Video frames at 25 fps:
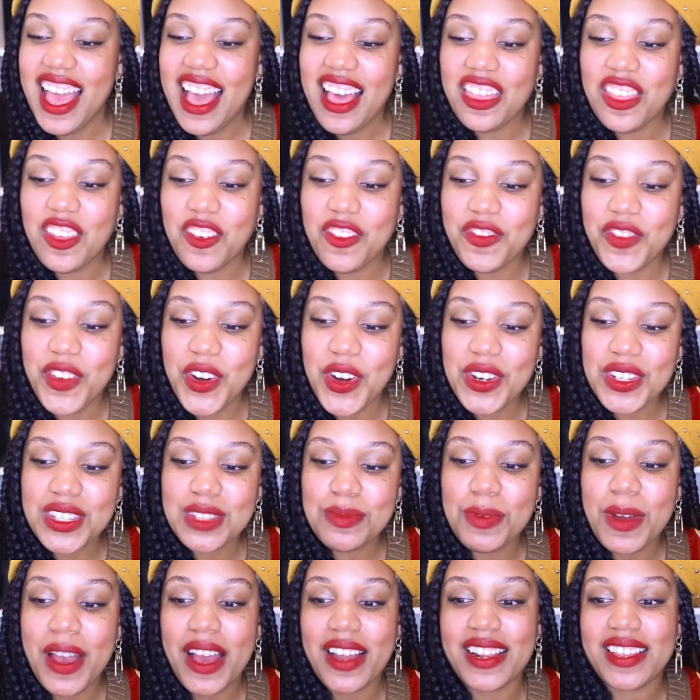the
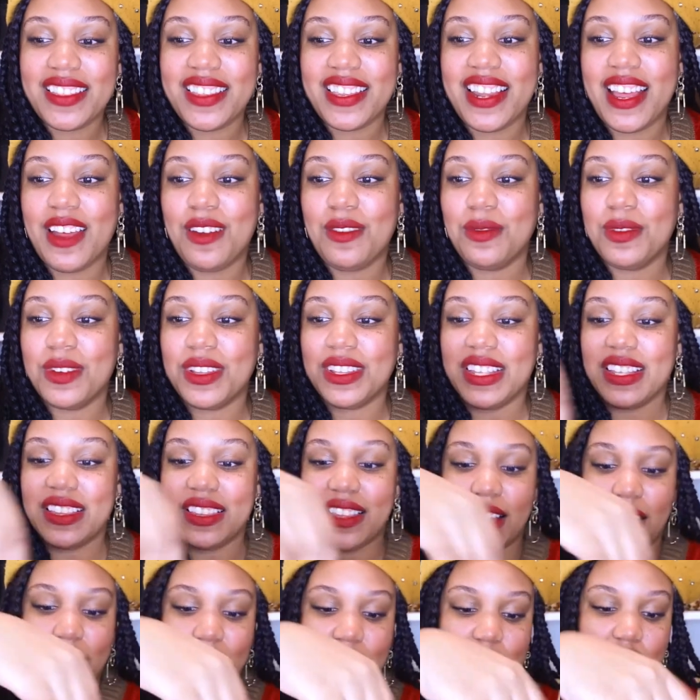first product that I really
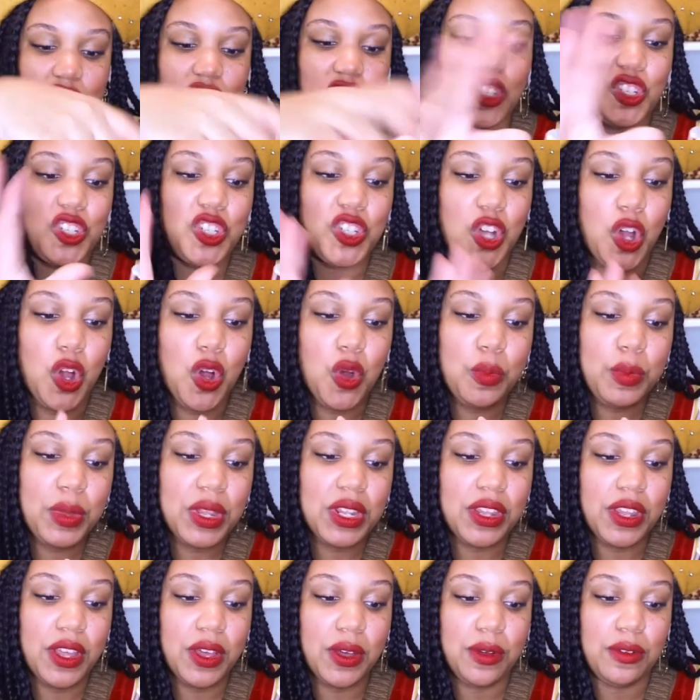love is Jo
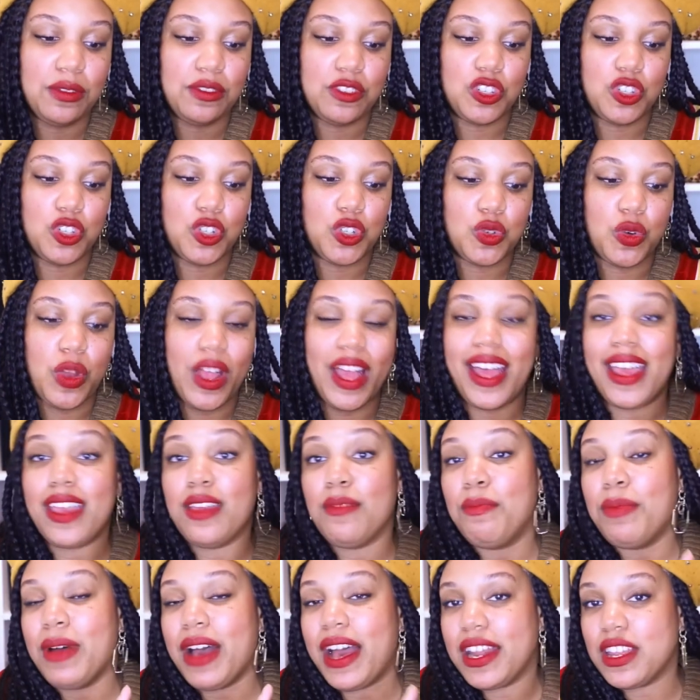Malone's Dry
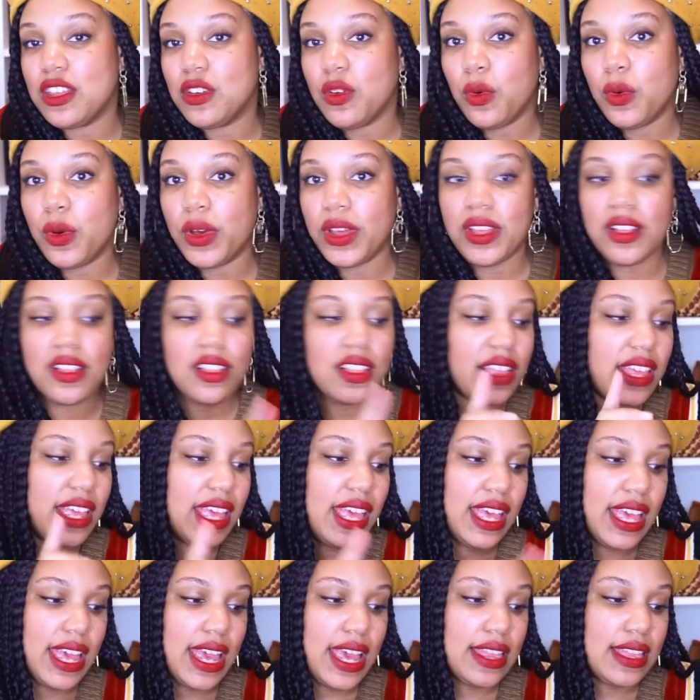Body Oil,
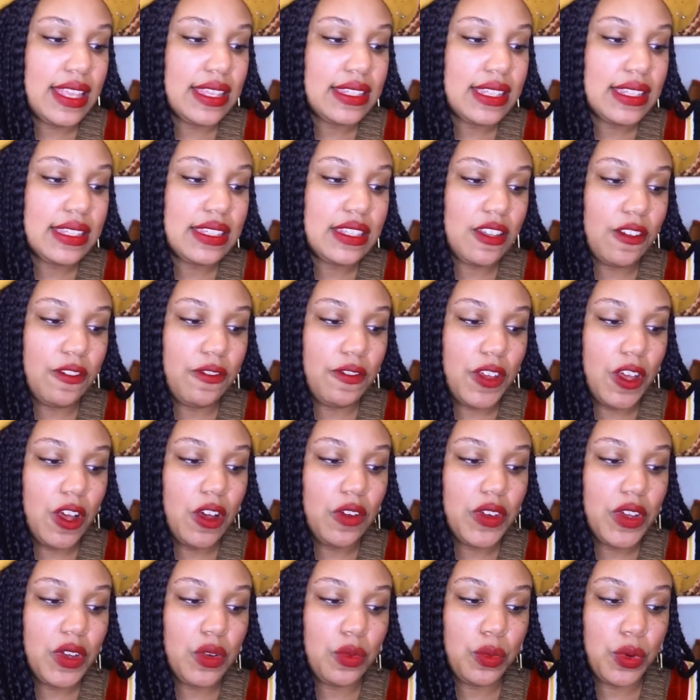and this is the
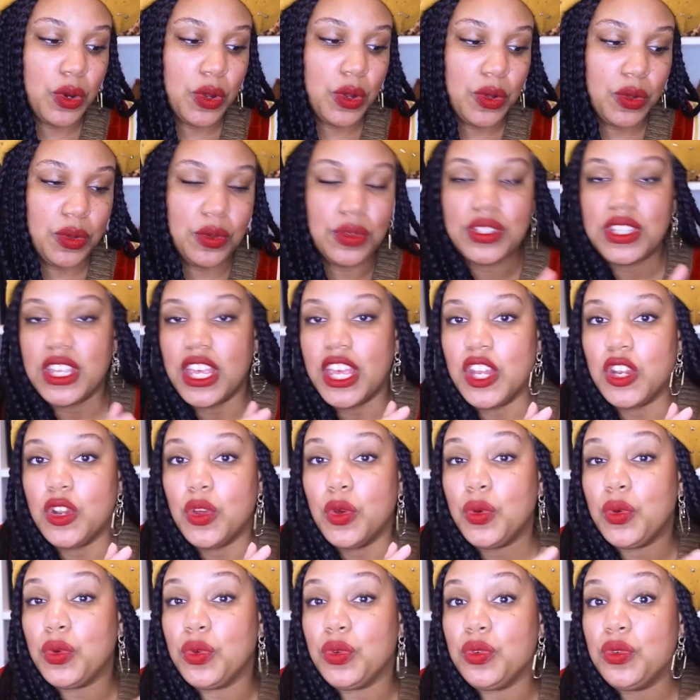Velvet Rose and
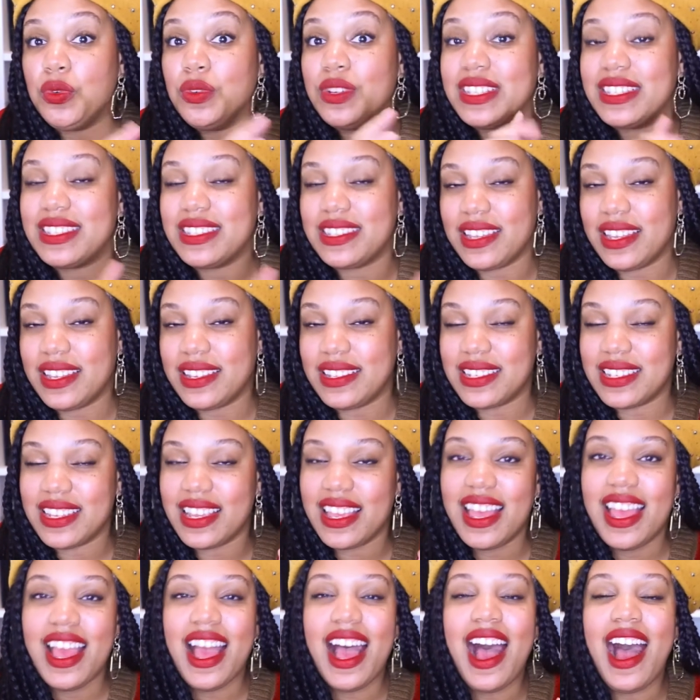Oud scent.
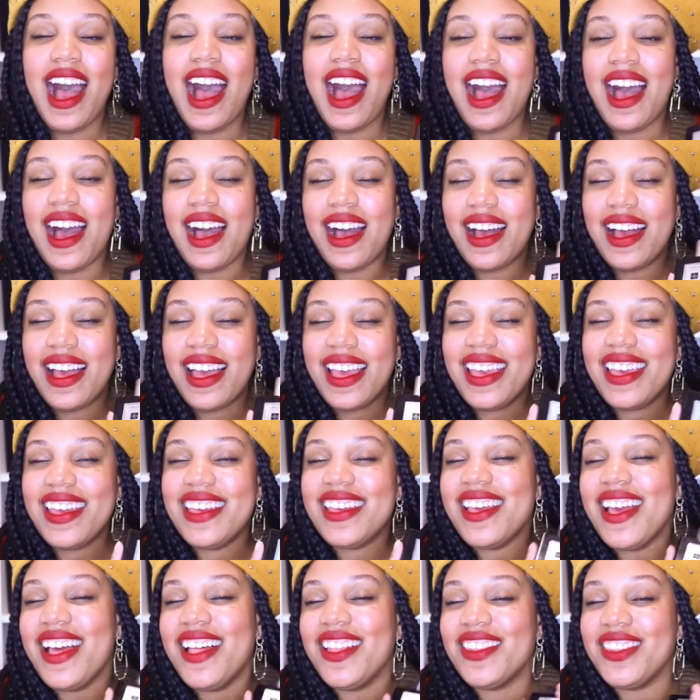
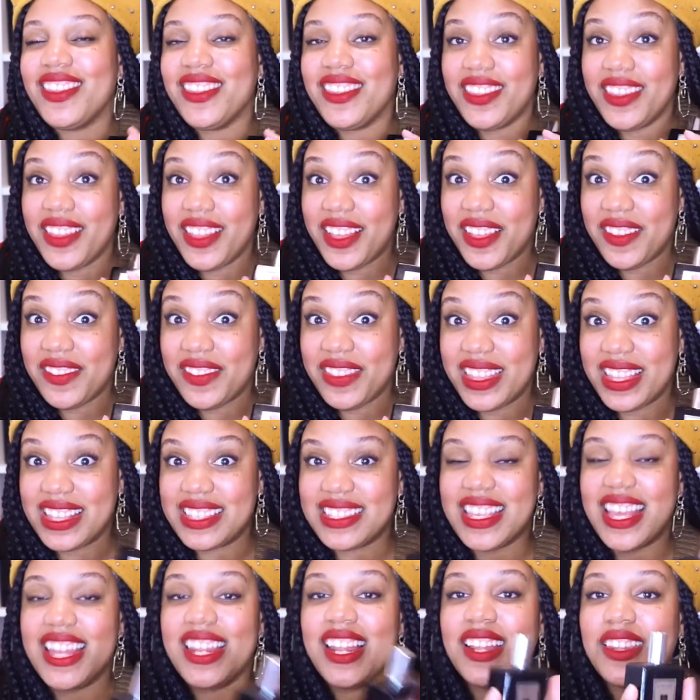I love
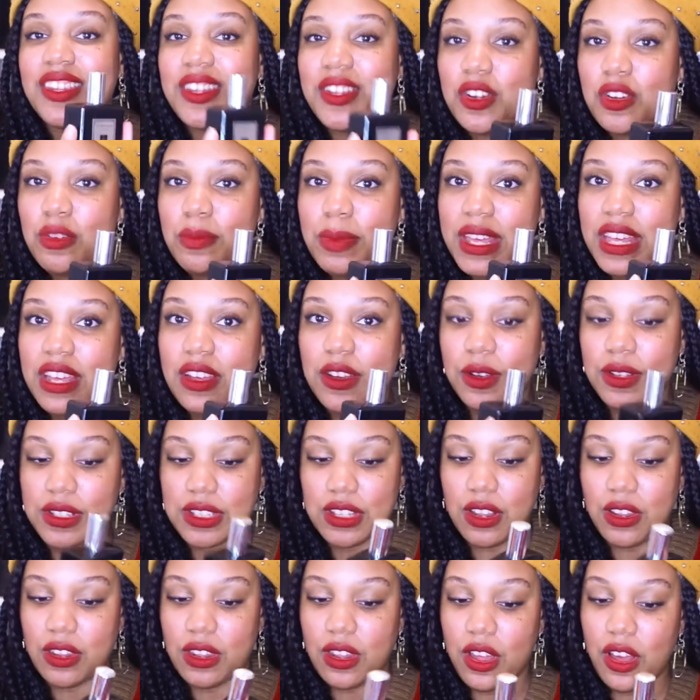this, and a little bit goes
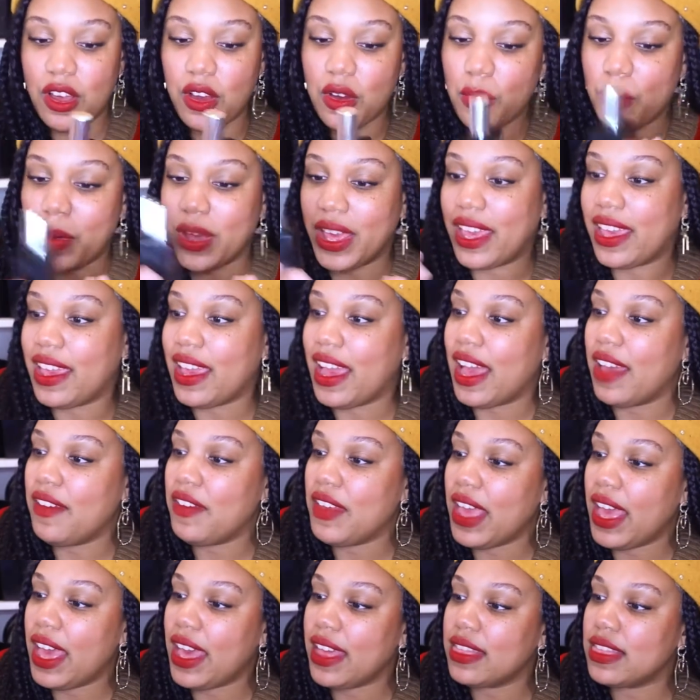a long way. I've
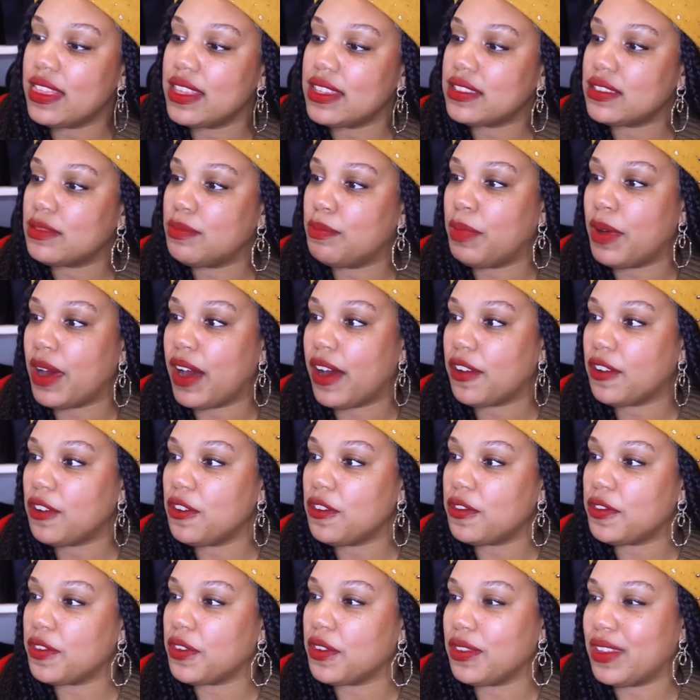had this bottle
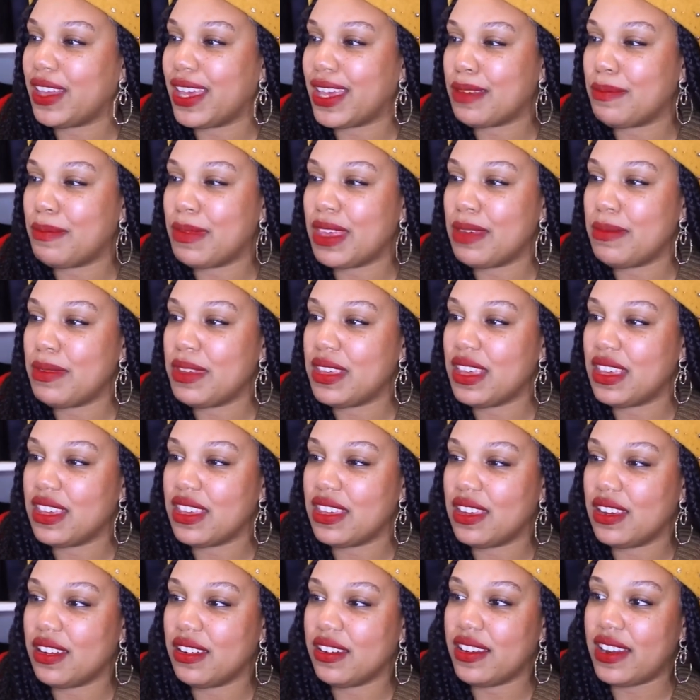for like maybe a
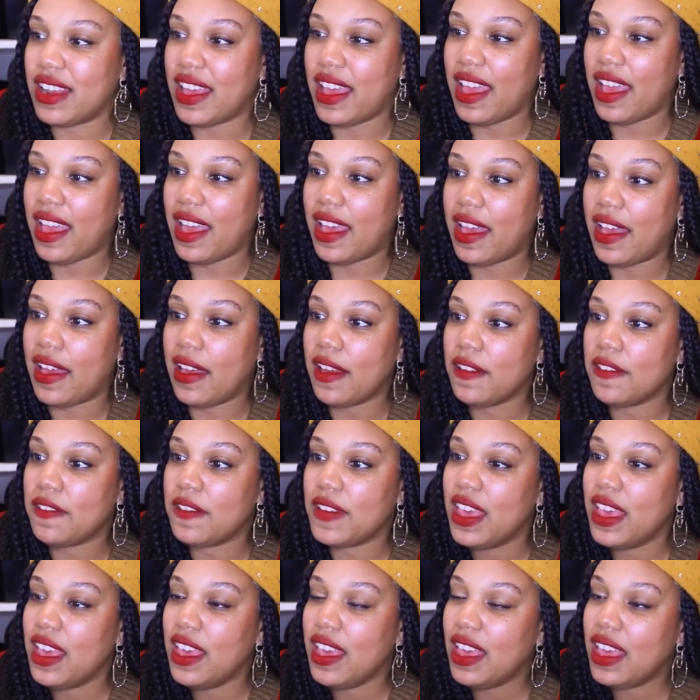year and a half,
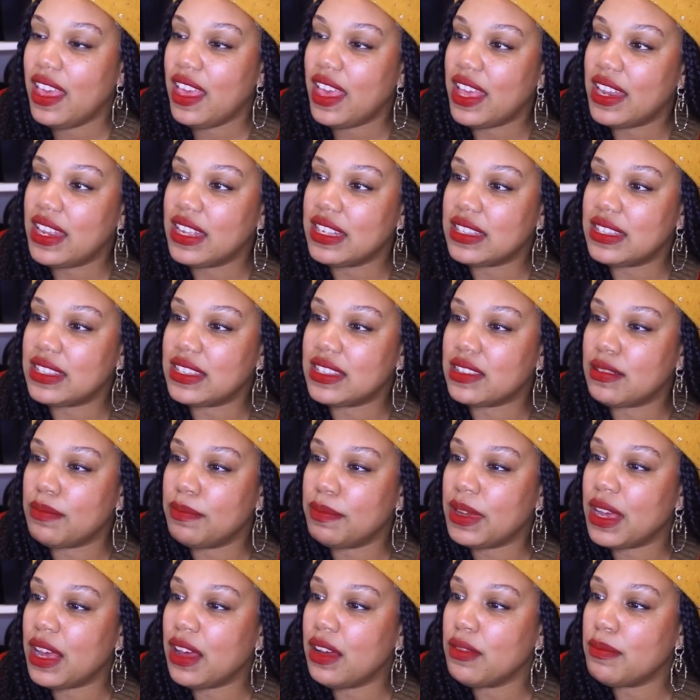and it's
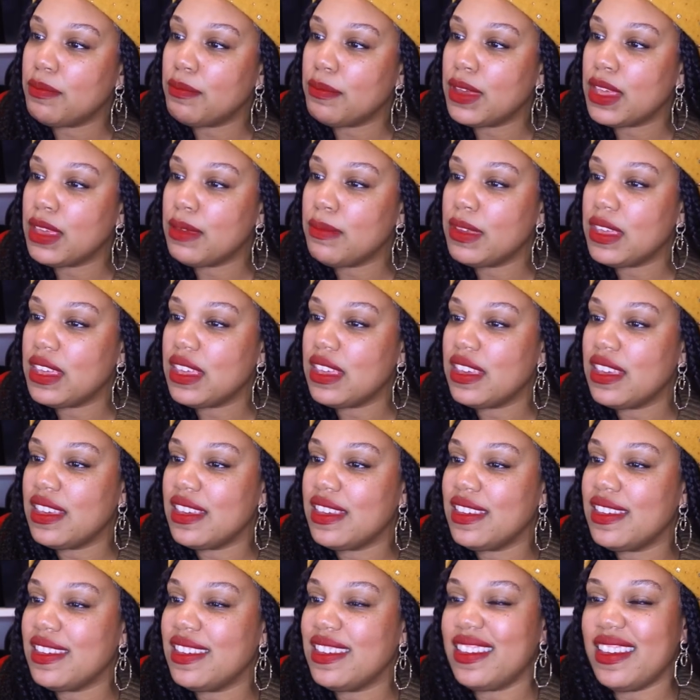about
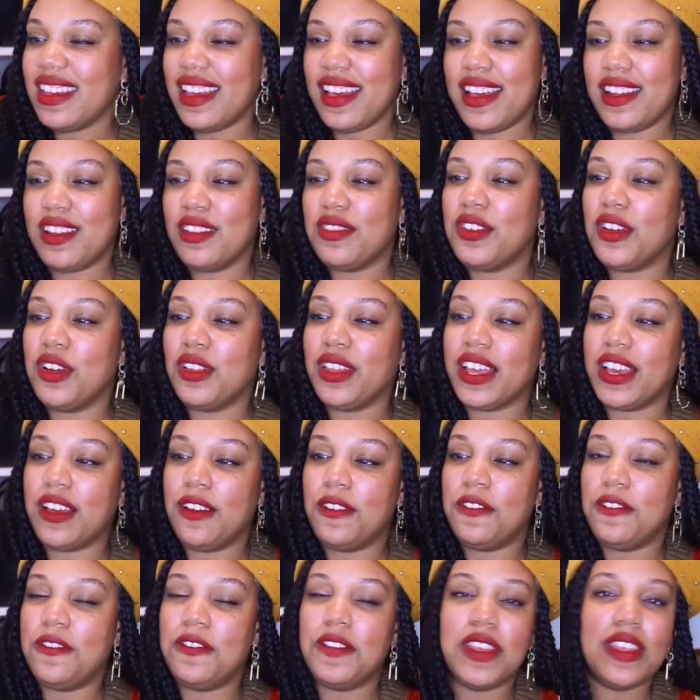maybe, I don't know, like a
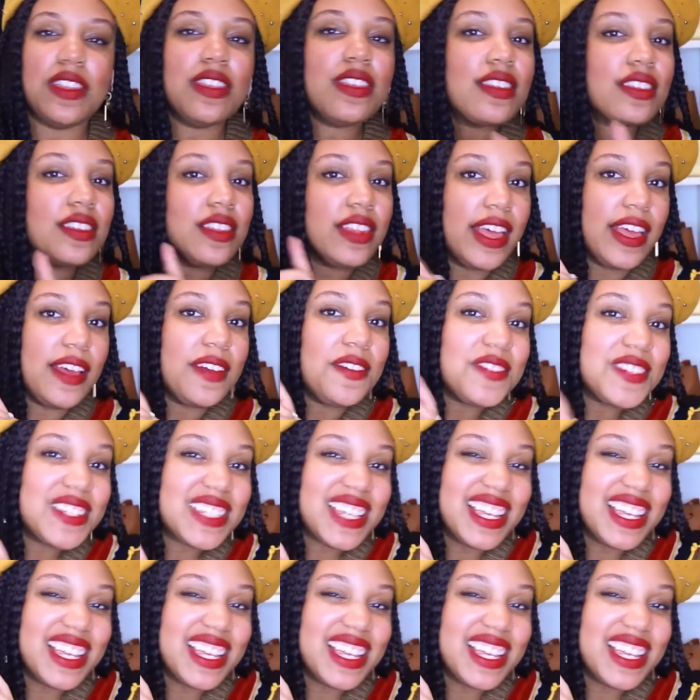fifth left.